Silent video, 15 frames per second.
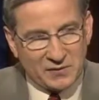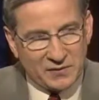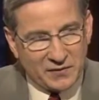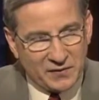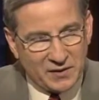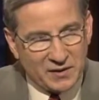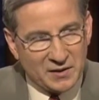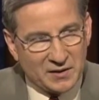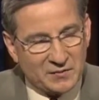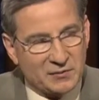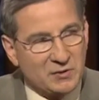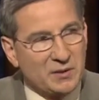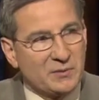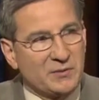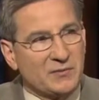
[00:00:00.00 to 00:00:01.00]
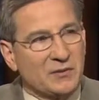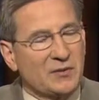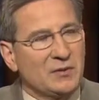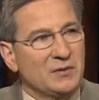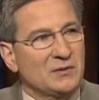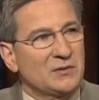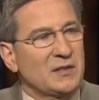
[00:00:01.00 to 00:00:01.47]
definitive treatment for
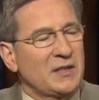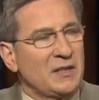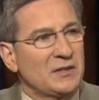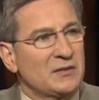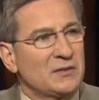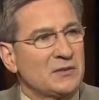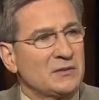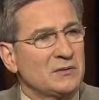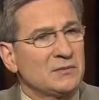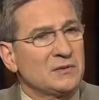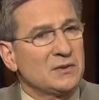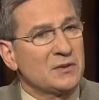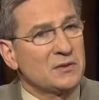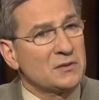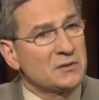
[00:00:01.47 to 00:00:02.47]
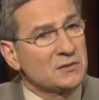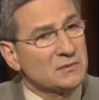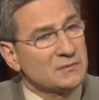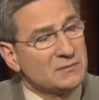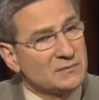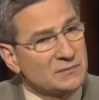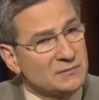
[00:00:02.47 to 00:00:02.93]
colon cancer is
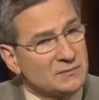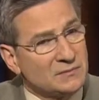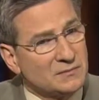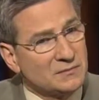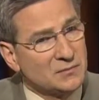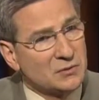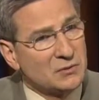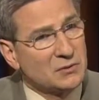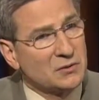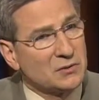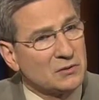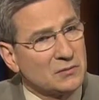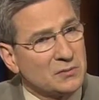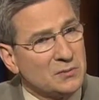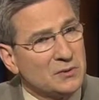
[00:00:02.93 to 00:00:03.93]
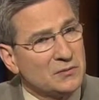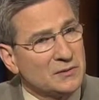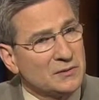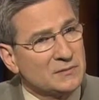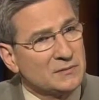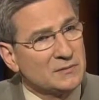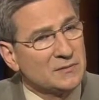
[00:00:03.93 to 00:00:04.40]
surgical
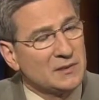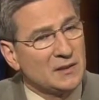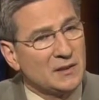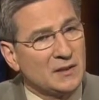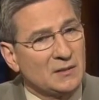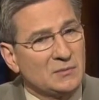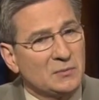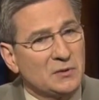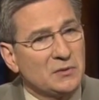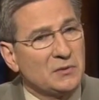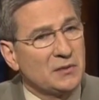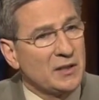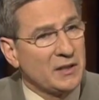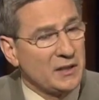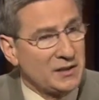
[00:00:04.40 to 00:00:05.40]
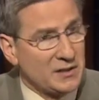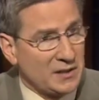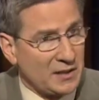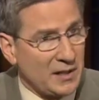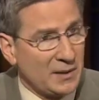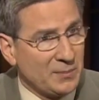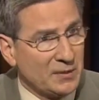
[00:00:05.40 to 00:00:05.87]
removal. We do that
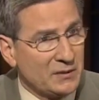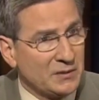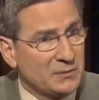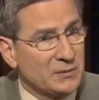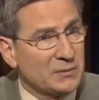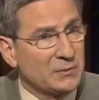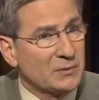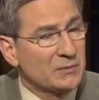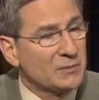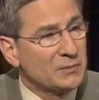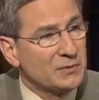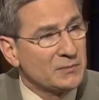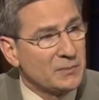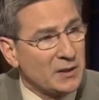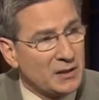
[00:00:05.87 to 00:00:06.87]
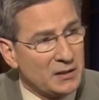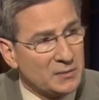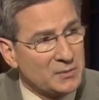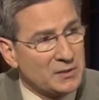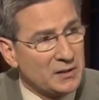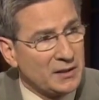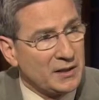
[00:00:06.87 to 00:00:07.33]
endoscopically when we remove
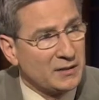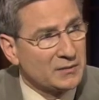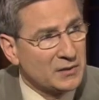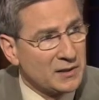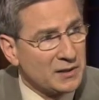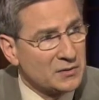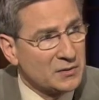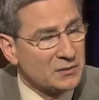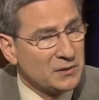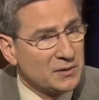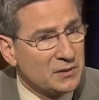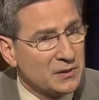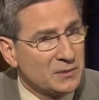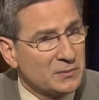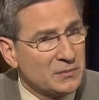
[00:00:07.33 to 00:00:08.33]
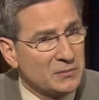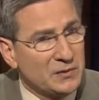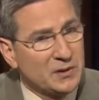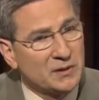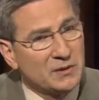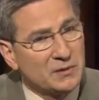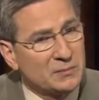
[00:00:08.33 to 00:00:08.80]
polyps that have cancer in them. If we
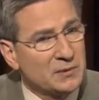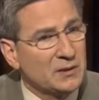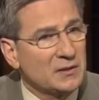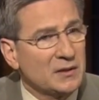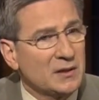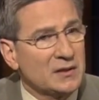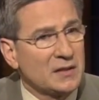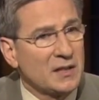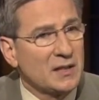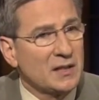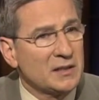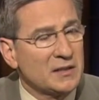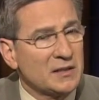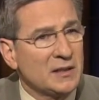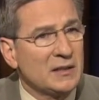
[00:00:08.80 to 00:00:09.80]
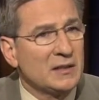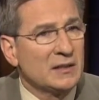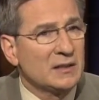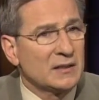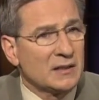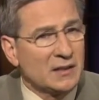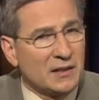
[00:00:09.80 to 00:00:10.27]
can completely excise
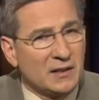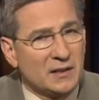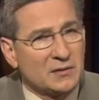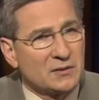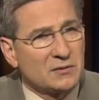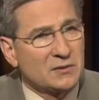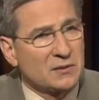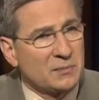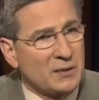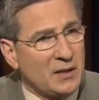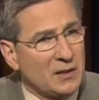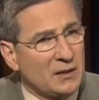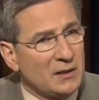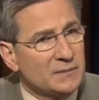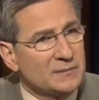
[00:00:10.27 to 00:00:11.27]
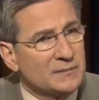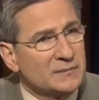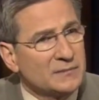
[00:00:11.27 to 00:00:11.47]
a cancerous polyp